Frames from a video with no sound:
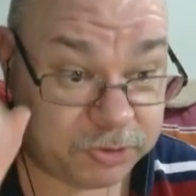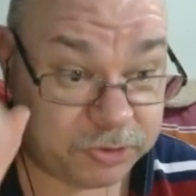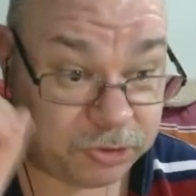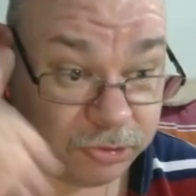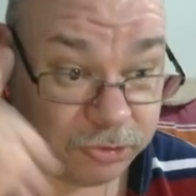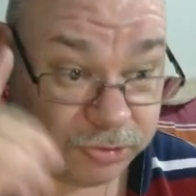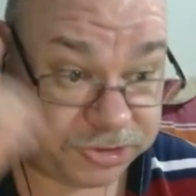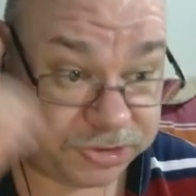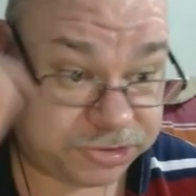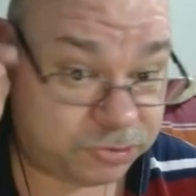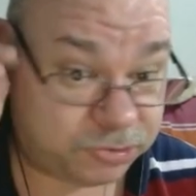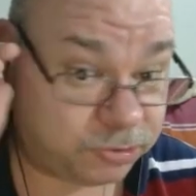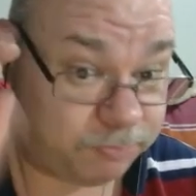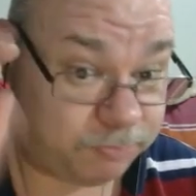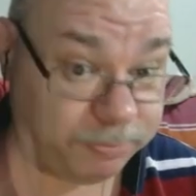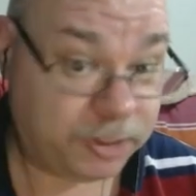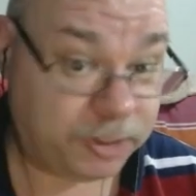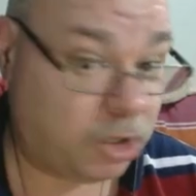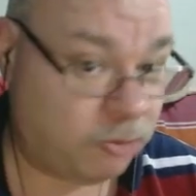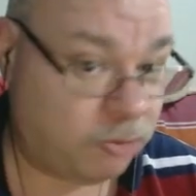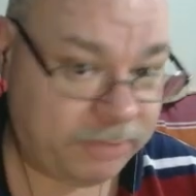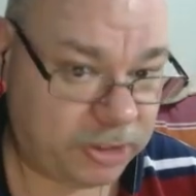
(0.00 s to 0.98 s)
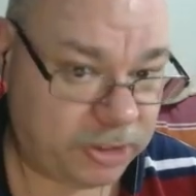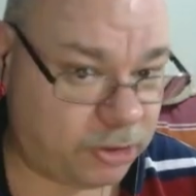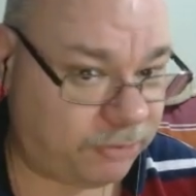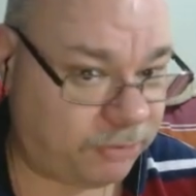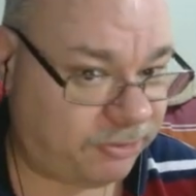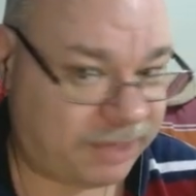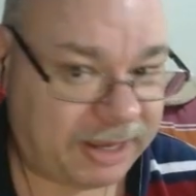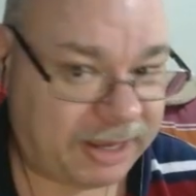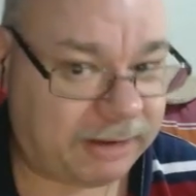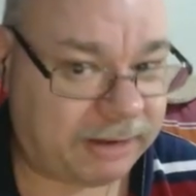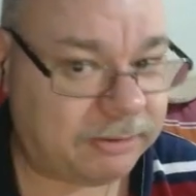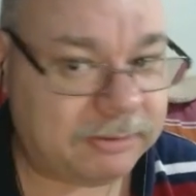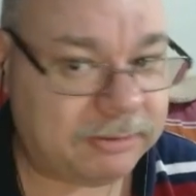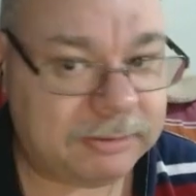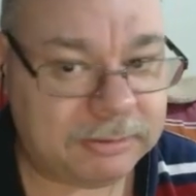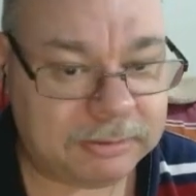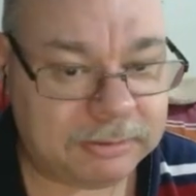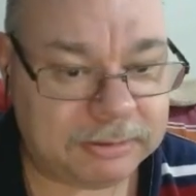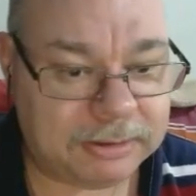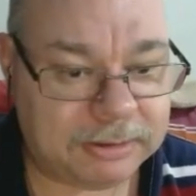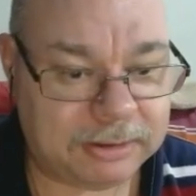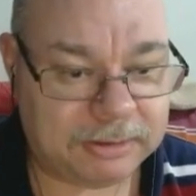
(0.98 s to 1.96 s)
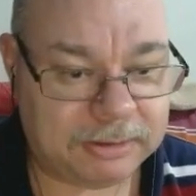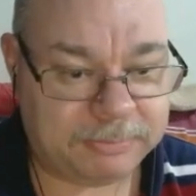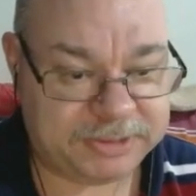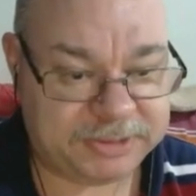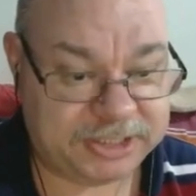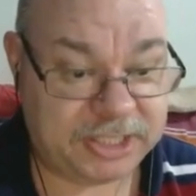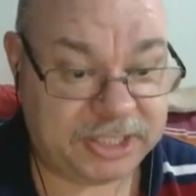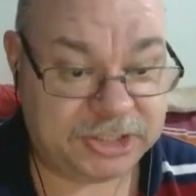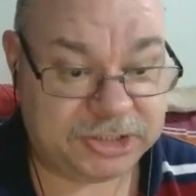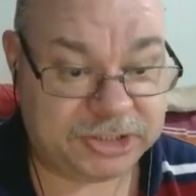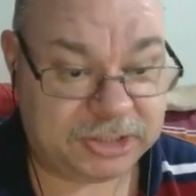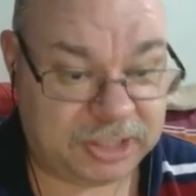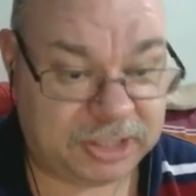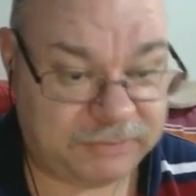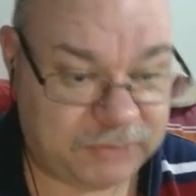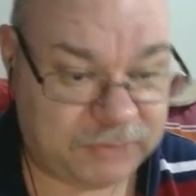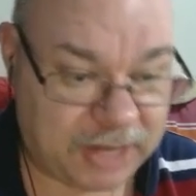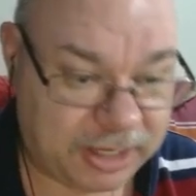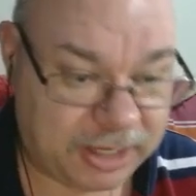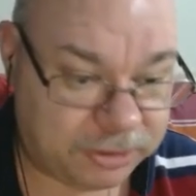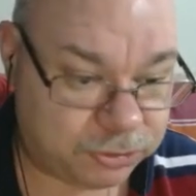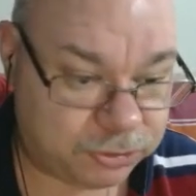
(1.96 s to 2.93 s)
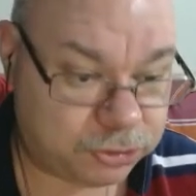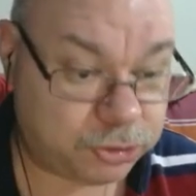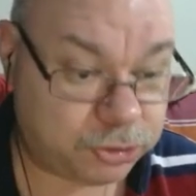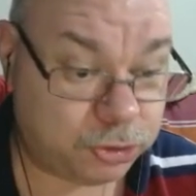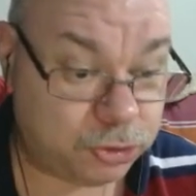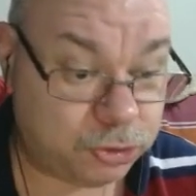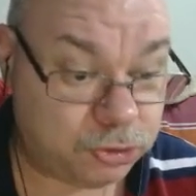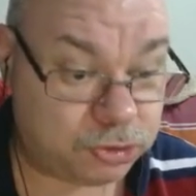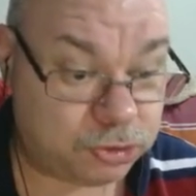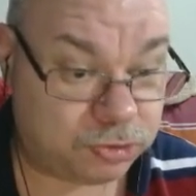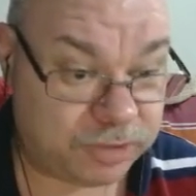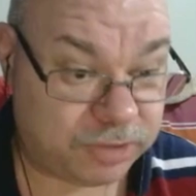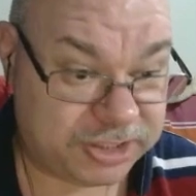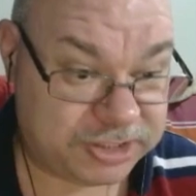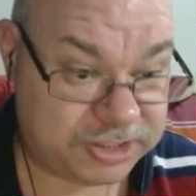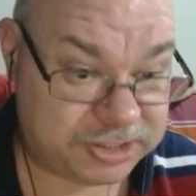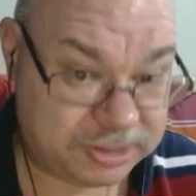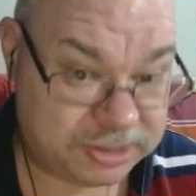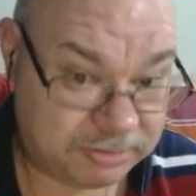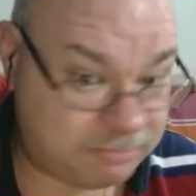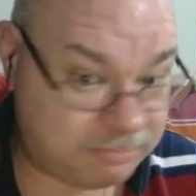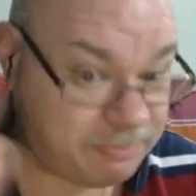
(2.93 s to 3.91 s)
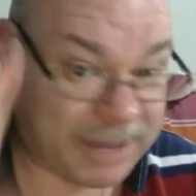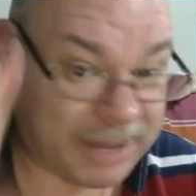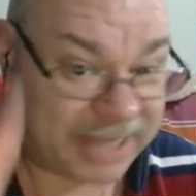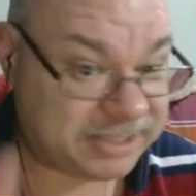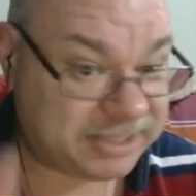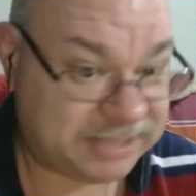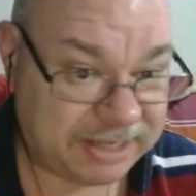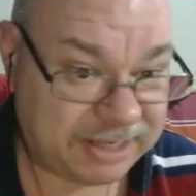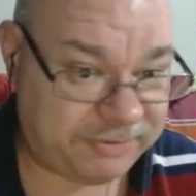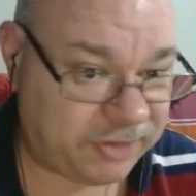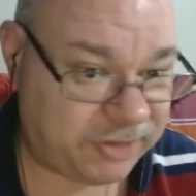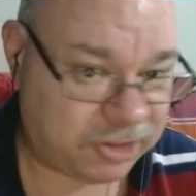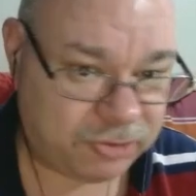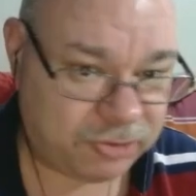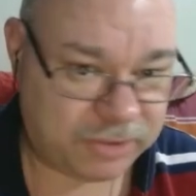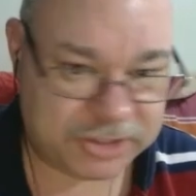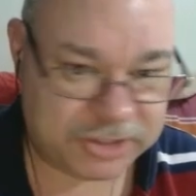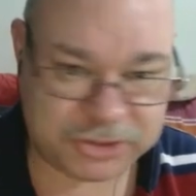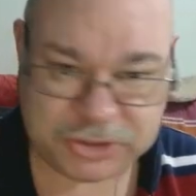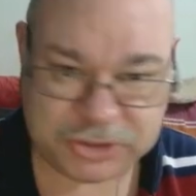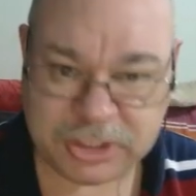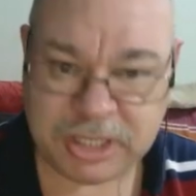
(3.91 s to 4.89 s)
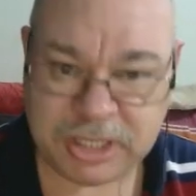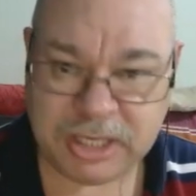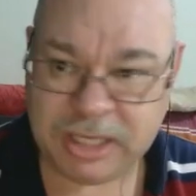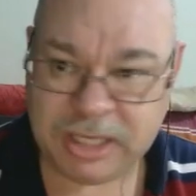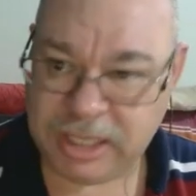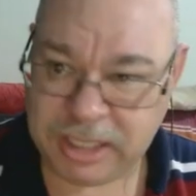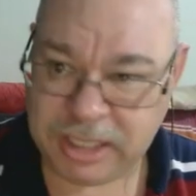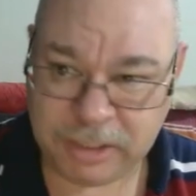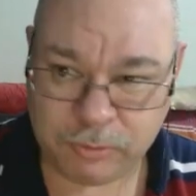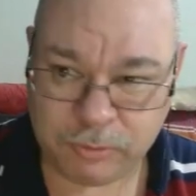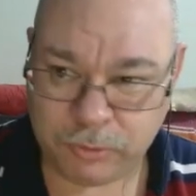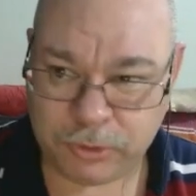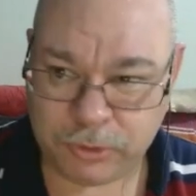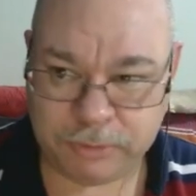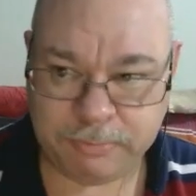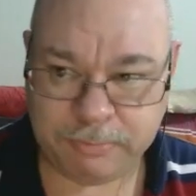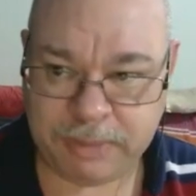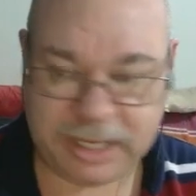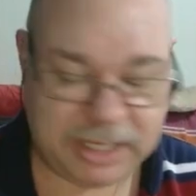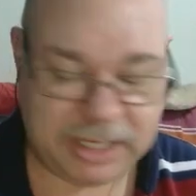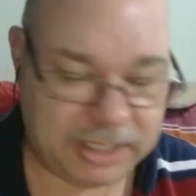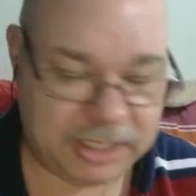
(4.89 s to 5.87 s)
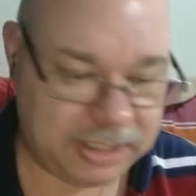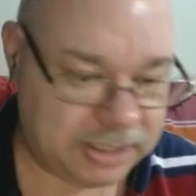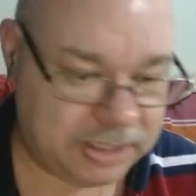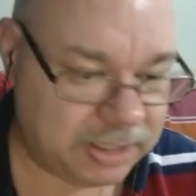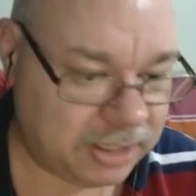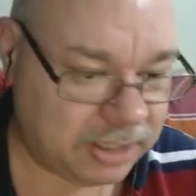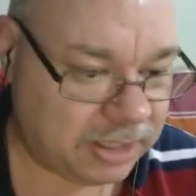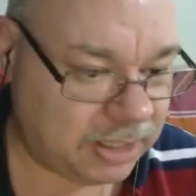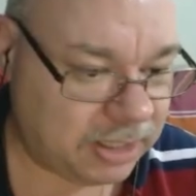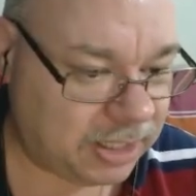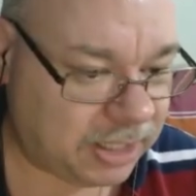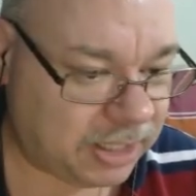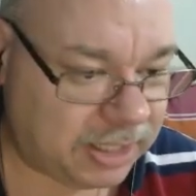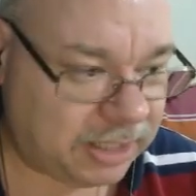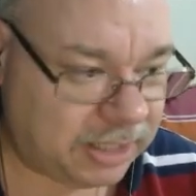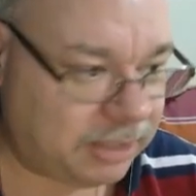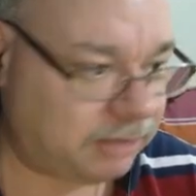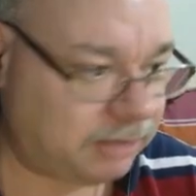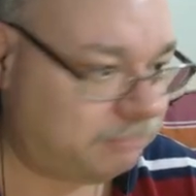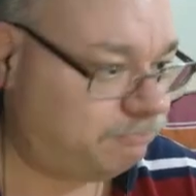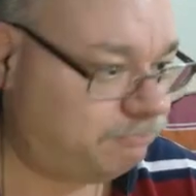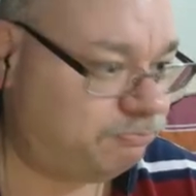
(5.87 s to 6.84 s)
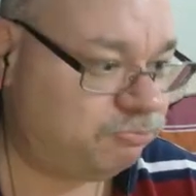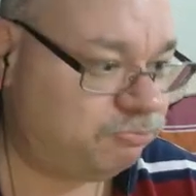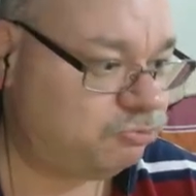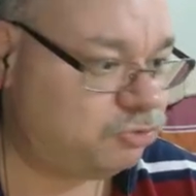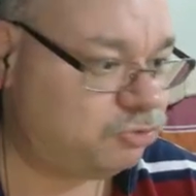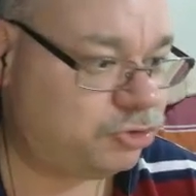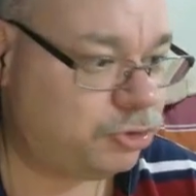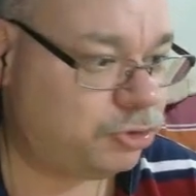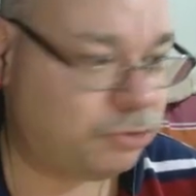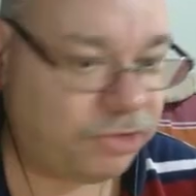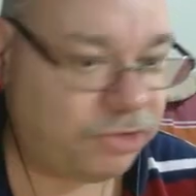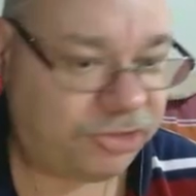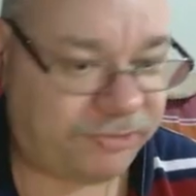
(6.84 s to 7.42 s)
Crits will blow beyond that, potentially. If you had 2 crits that maxed out their crits, it would be 200 or